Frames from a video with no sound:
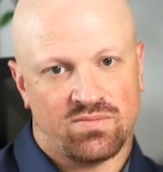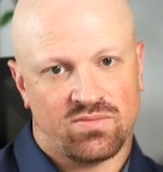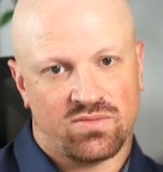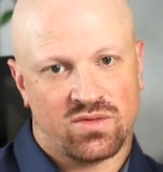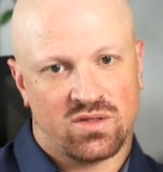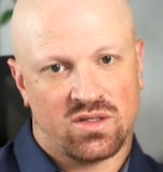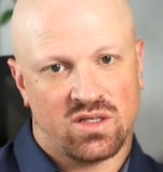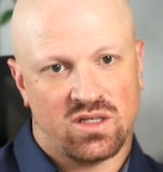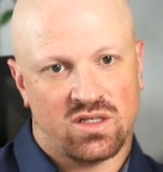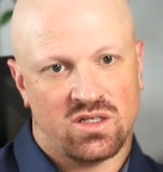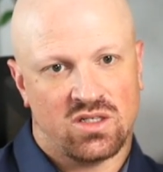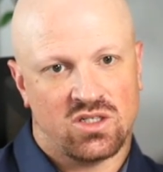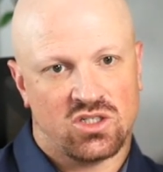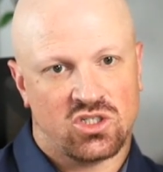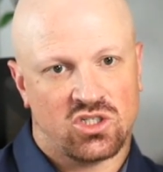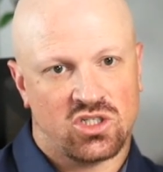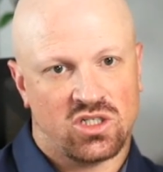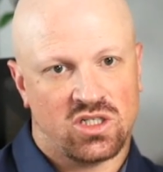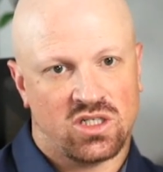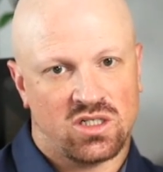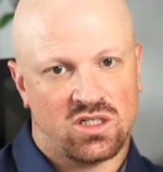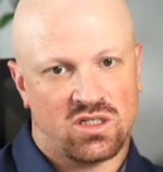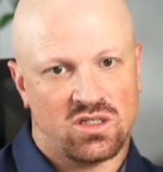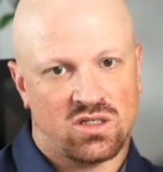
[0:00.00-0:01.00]
they
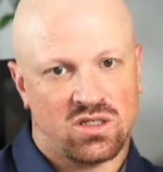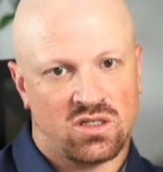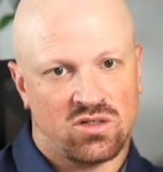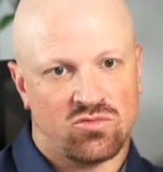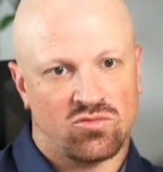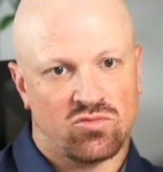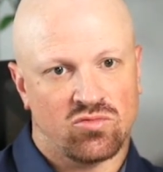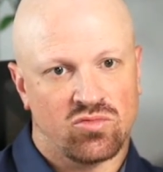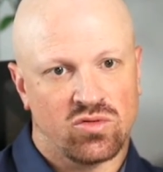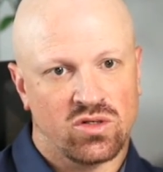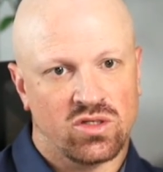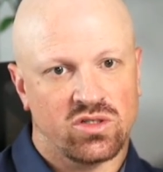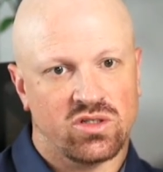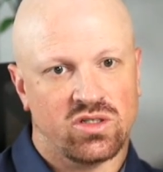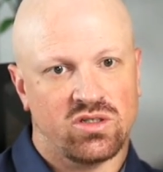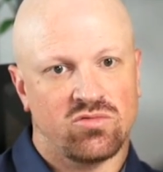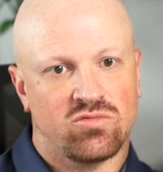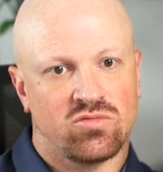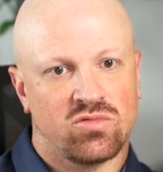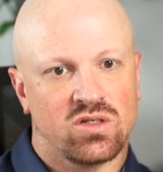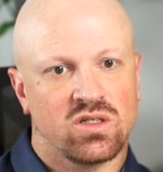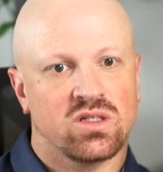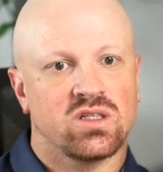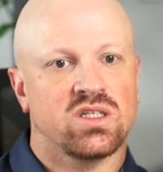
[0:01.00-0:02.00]
initiated a really,
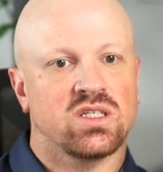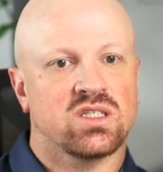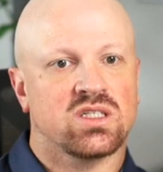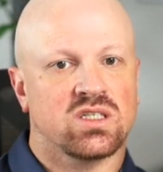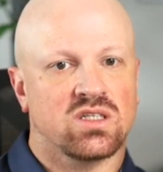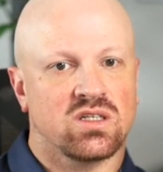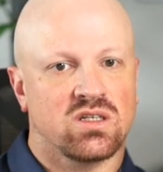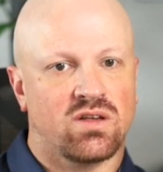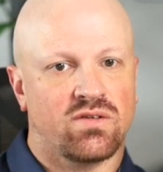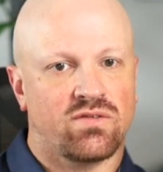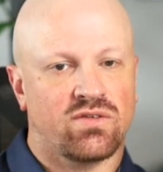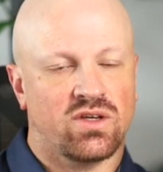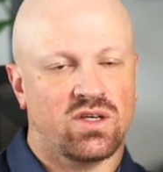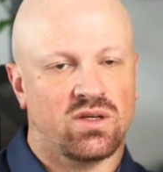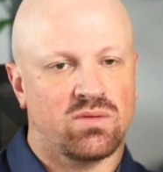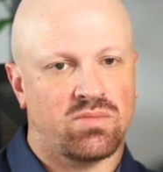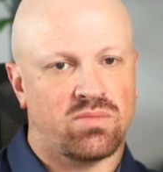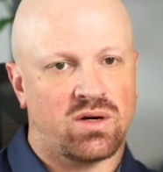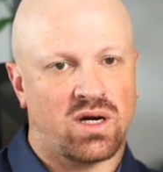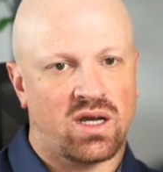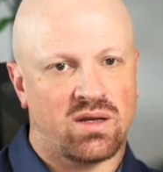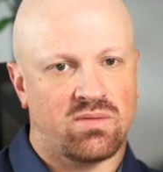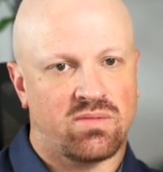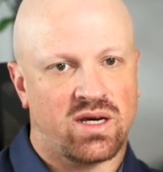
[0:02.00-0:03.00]
really significant
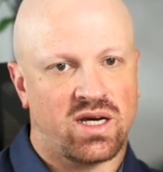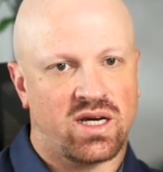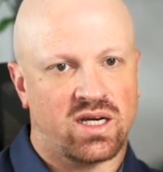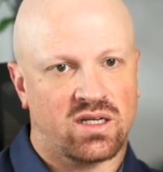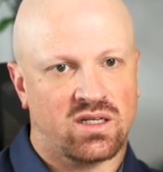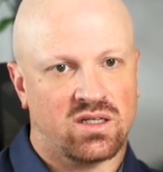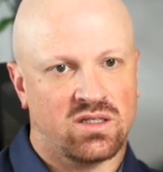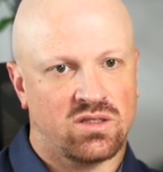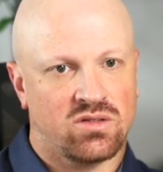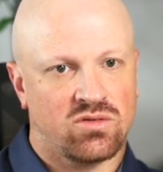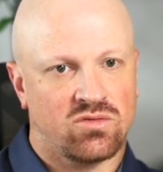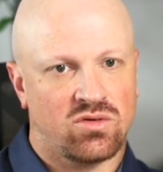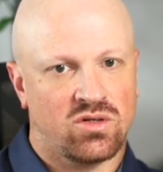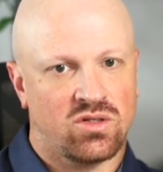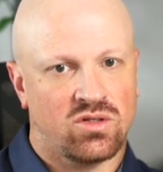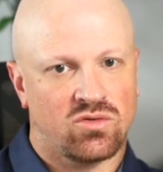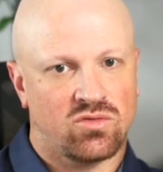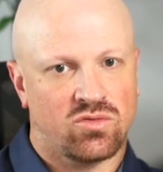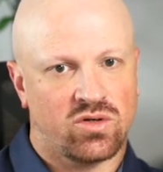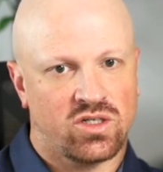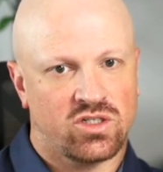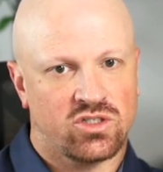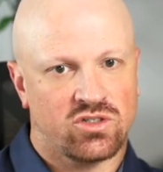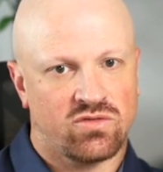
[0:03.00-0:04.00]
buyback in the
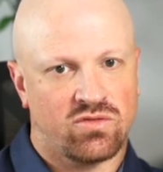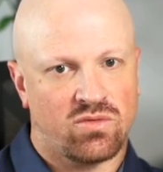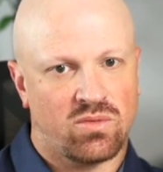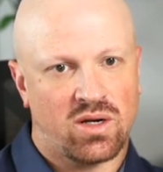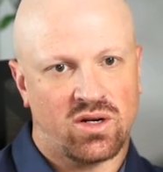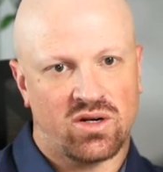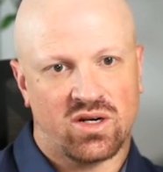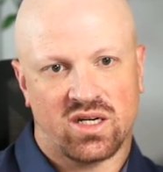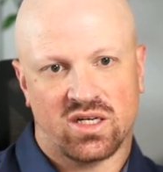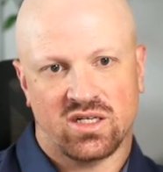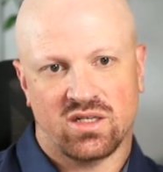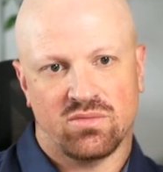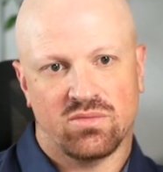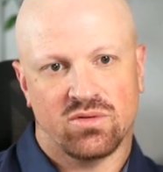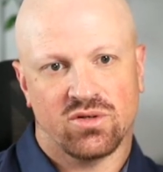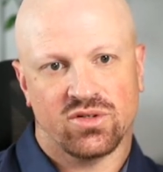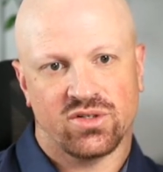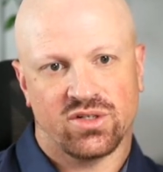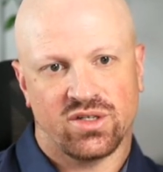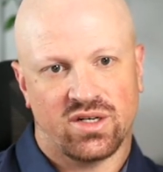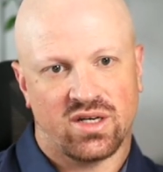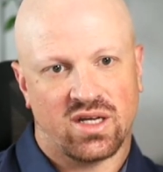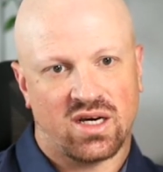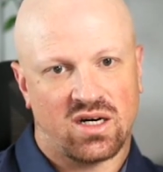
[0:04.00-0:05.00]
range of about $90
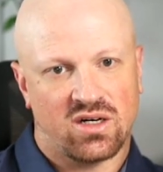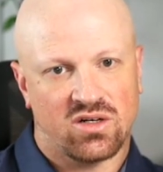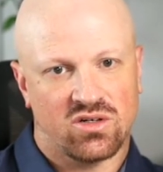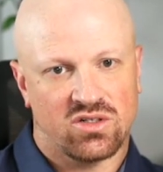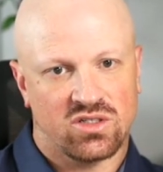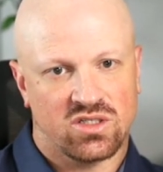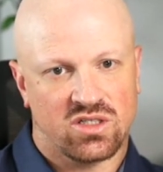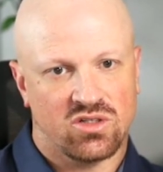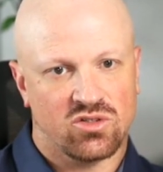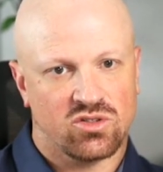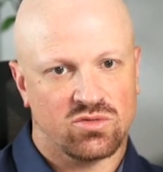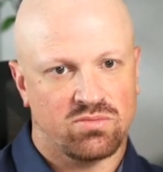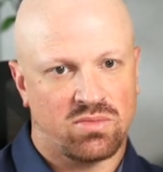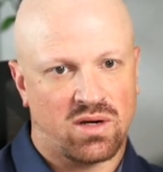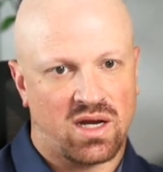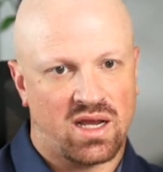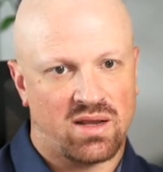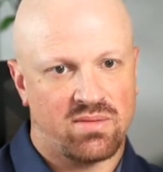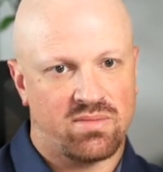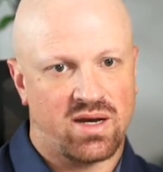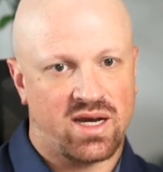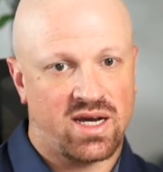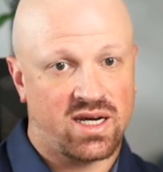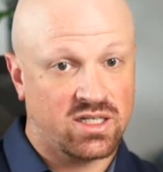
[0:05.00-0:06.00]
billion. And those
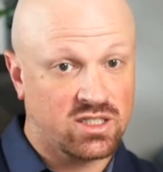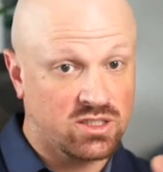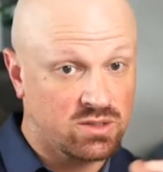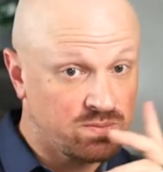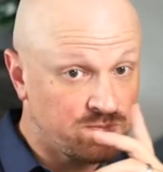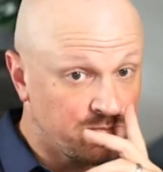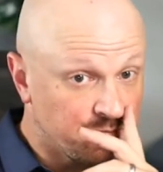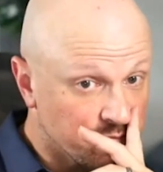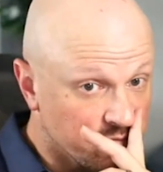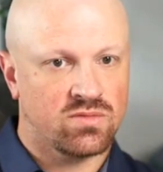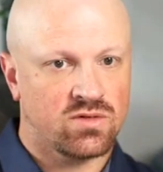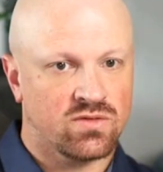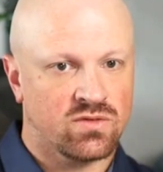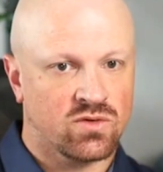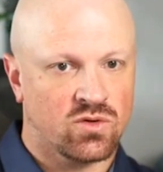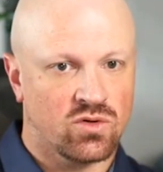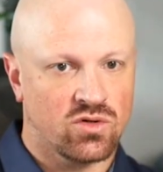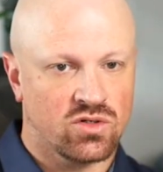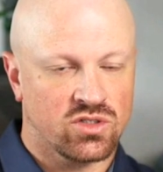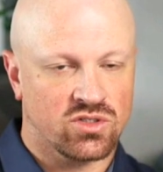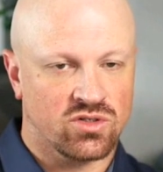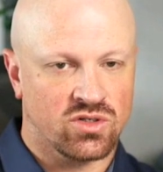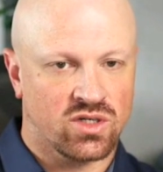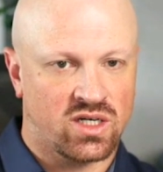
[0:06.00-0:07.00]
buybacks, of
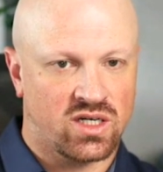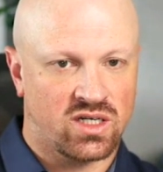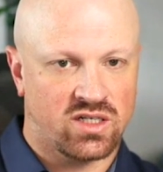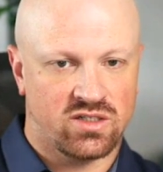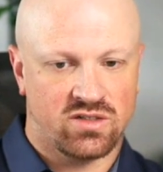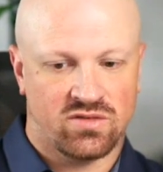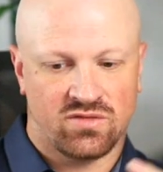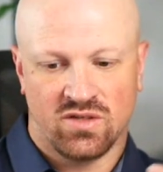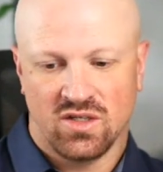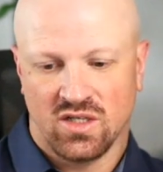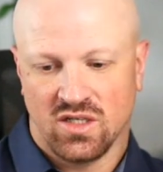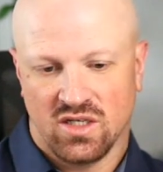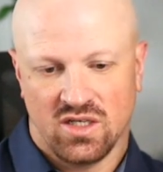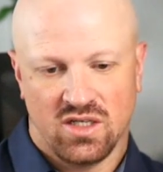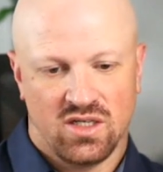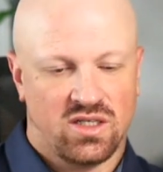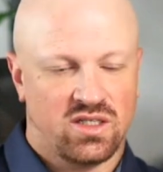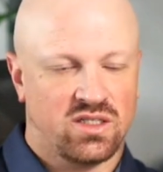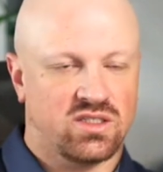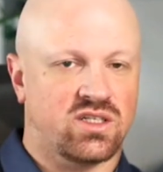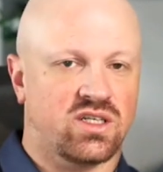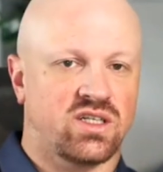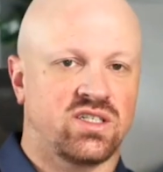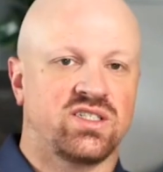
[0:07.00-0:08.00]
course, are kind of
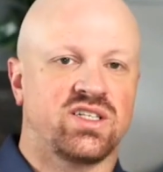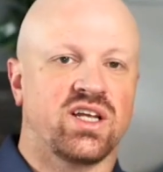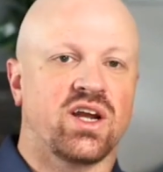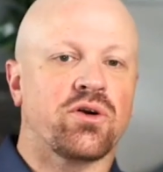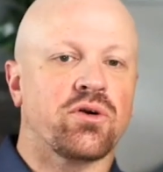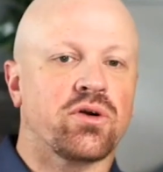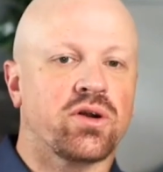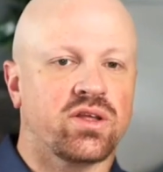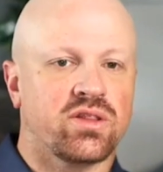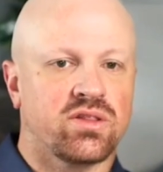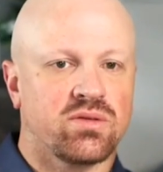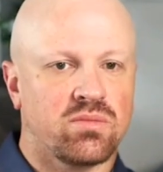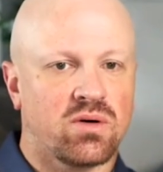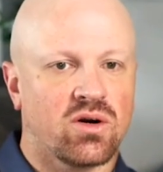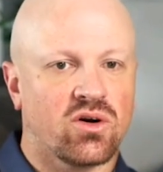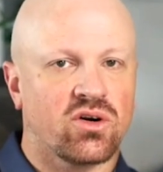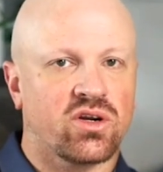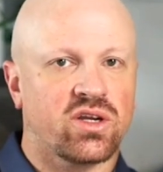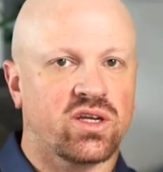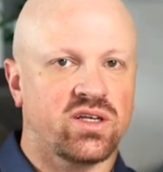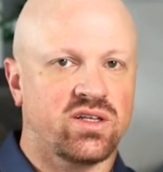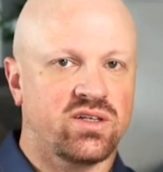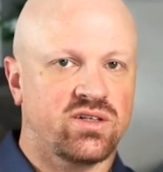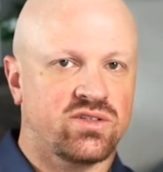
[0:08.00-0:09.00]
like daring the
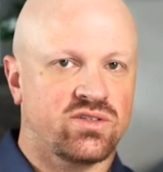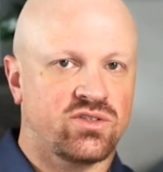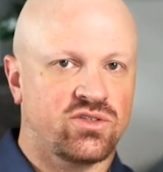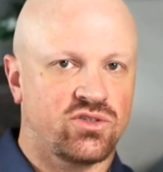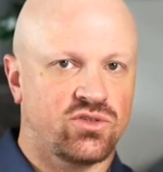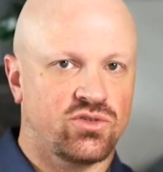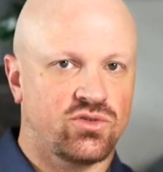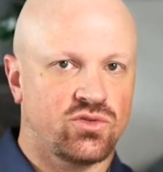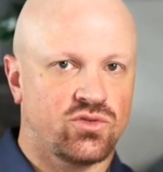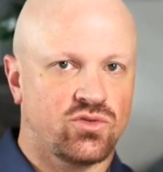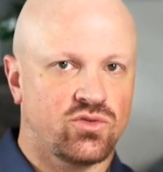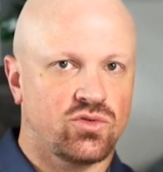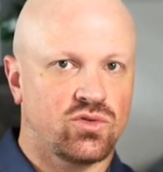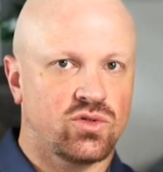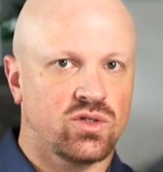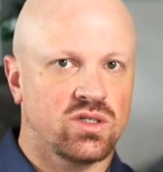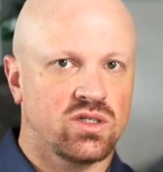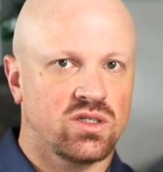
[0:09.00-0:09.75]
market to